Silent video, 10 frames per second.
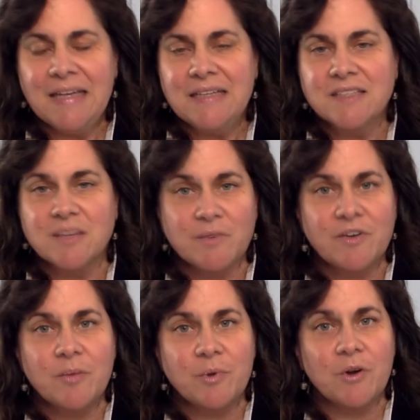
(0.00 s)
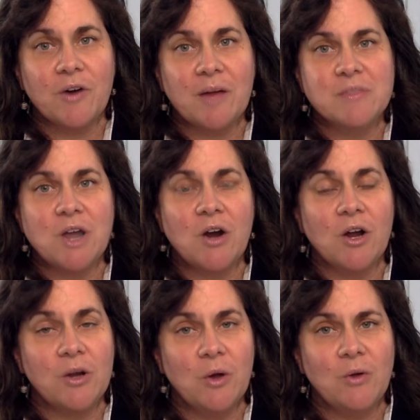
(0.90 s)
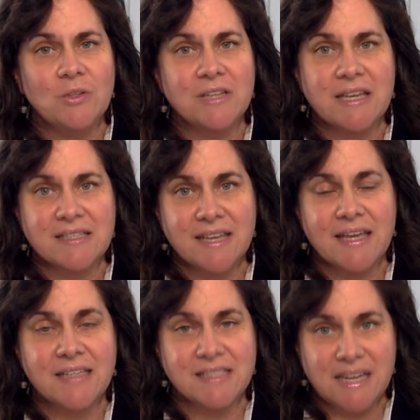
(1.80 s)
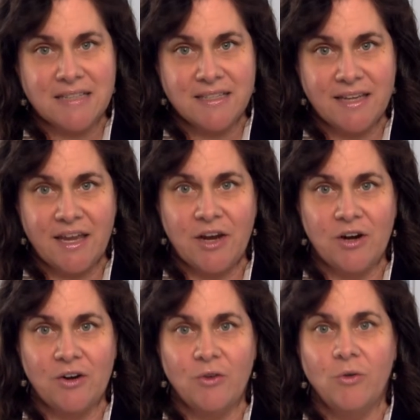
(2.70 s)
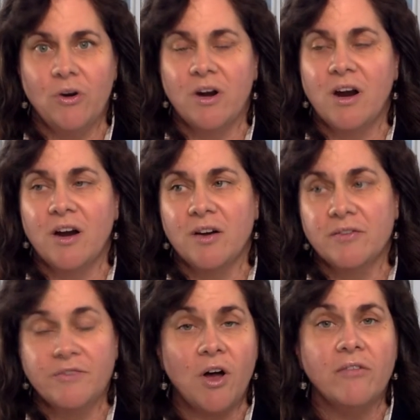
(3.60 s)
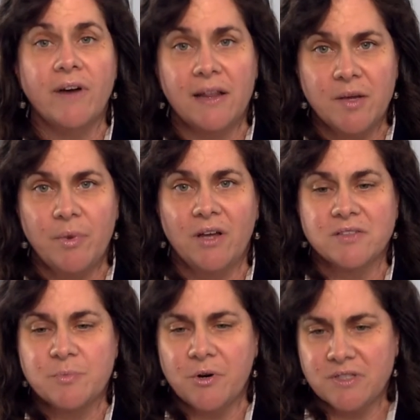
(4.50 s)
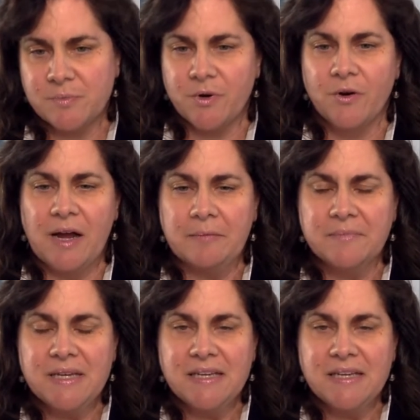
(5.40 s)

Some of our programs are on hold, things like extended care or our fall volleyball sports program.